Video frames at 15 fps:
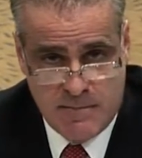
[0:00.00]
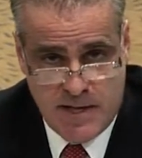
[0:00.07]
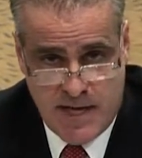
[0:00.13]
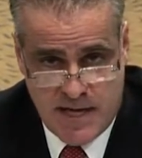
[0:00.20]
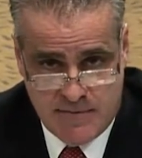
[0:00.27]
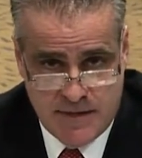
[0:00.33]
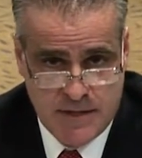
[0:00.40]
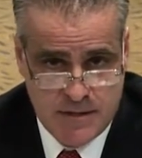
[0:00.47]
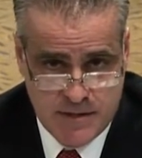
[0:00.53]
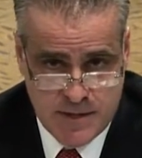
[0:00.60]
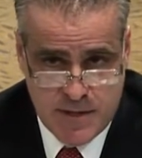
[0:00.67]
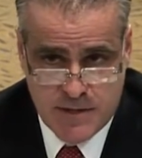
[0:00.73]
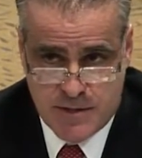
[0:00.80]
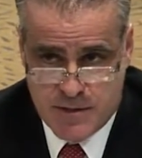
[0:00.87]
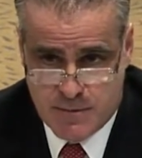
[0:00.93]
Having
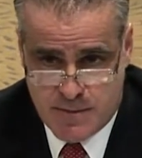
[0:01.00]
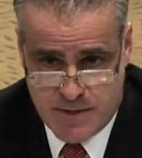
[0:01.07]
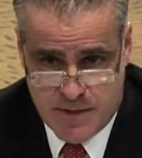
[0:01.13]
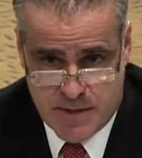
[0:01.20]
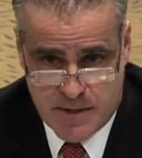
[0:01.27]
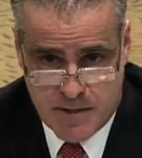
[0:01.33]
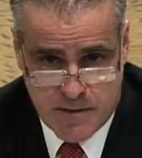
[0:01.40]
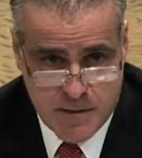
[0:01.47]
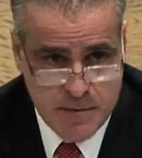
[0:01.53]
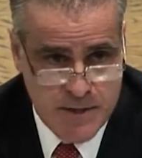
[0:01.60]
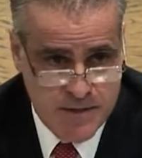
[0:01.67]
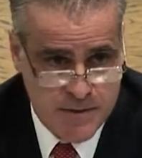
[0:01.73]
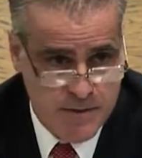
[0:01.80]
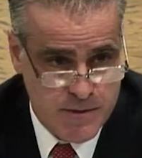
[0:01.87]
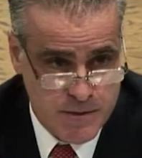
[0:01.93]
discussions within our own
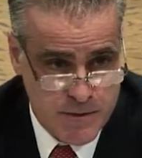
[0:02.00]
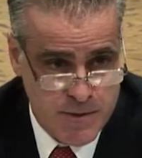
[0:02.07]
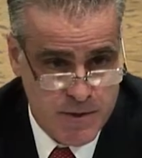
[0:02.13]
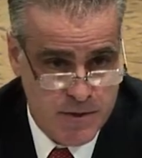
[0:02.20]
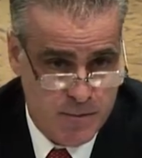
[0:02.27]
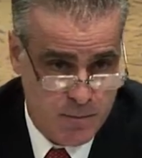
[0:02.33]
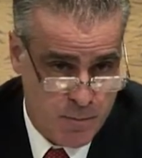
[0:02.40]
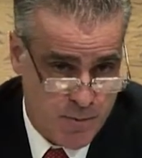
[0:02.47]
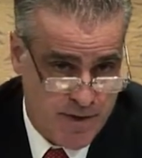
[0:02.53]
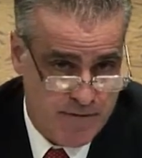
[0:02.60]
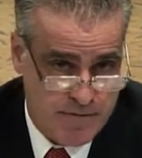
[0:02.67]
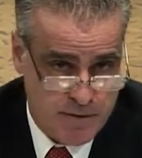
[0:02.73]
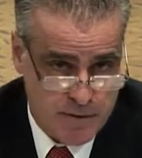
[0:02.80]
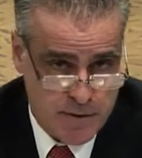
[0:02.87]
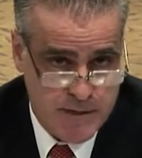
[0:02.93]
institution,
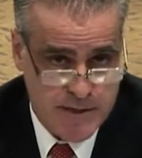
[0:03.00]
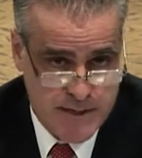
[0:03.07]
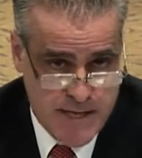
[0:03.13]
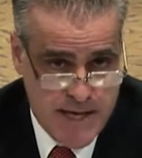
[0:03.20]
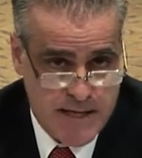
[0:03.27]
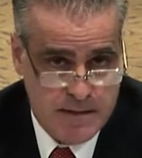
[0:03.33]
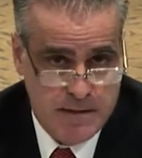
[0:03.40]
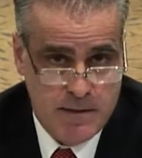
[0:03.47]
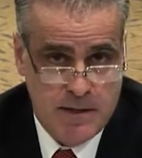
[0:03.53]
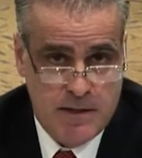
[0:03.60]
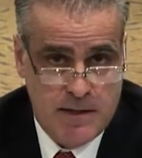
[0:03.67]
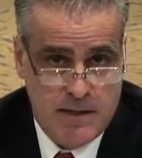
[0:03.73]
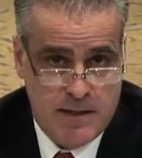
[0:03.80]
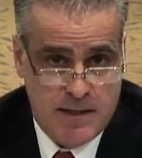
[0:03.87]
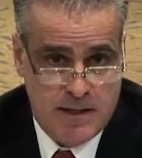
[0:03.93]
we've looked at
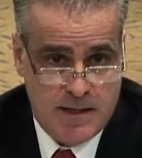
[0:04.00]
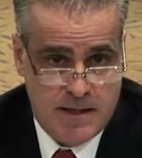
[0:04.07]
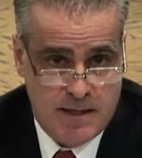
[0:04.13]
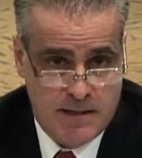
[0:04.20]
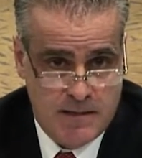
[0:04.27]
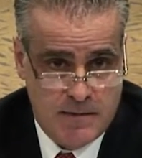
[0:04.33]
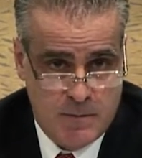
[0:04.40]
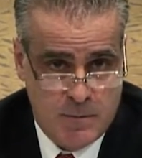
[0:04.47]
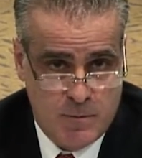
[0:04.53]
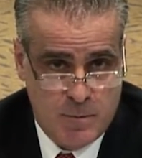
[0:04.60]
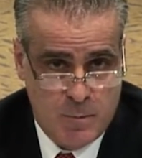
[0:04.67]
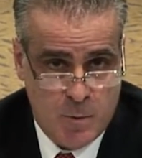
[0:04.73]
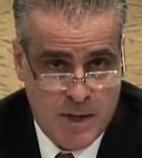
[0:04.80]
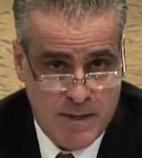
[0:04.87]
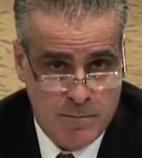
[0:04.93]

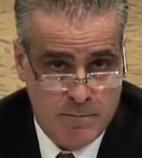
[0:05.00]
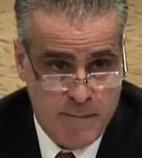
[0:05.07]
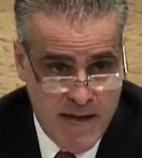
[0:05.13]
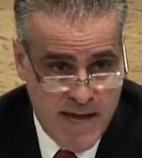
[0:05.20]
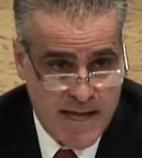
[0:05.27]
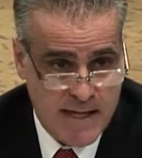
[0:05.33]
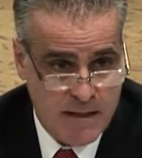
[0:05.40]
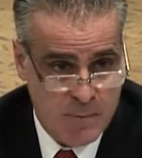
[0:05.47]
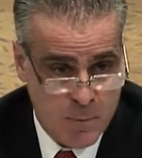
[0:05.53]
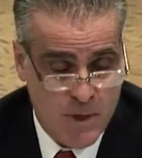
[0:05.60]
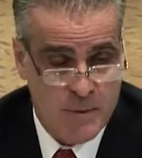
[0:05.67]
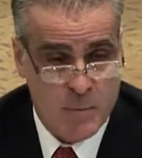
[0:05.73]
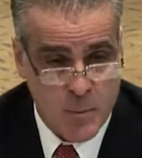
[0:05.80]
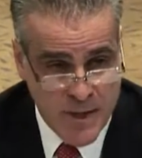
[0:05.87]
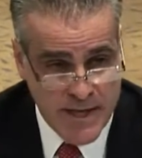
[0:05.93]
what
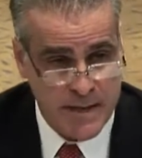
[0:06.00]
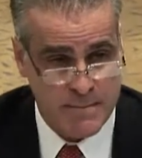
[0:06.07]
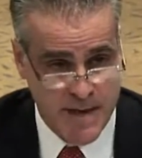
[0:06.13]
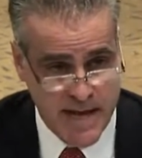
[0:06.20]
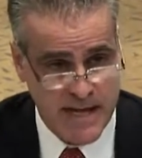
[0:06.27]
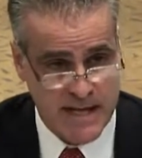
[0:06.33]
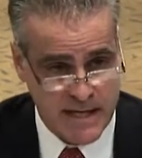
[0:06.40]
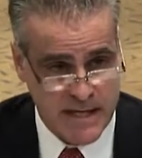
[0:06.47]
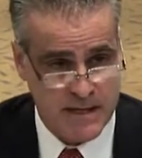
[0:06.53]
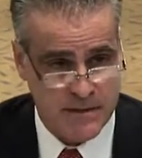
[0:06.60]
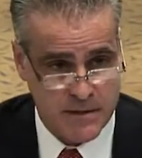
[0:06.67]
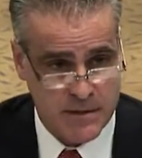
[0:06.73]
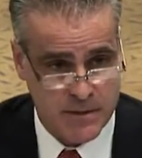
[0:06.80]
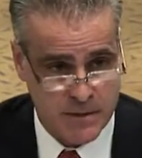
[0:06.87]
we may need to